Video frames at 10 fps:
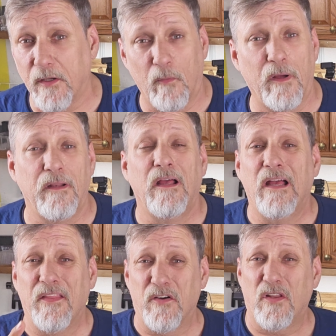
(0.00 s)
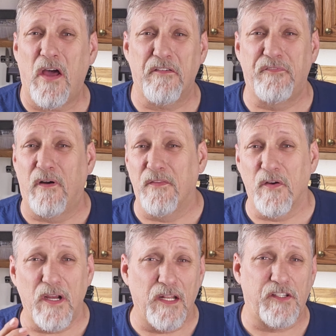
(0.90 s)
you know what? They're a lot of
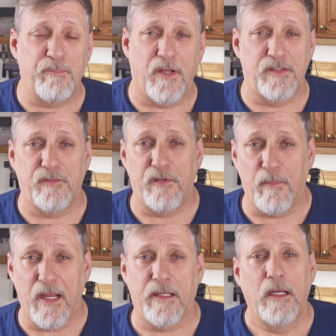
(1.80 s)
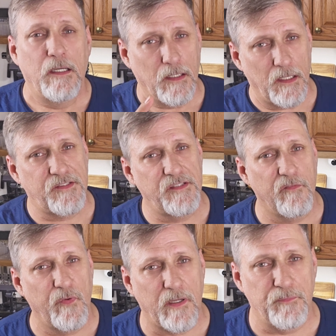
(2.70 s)
fun. They're inexpensive to make. Now let's
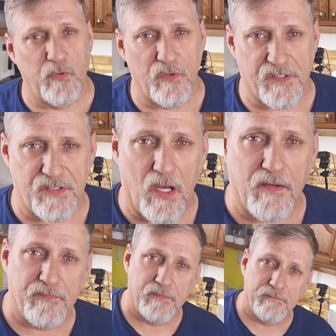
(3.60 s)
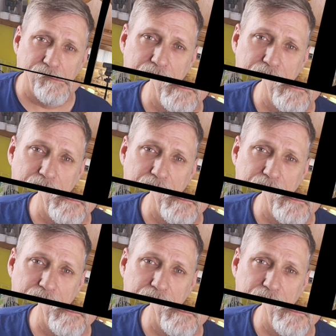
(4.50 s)
see if we can pull this off.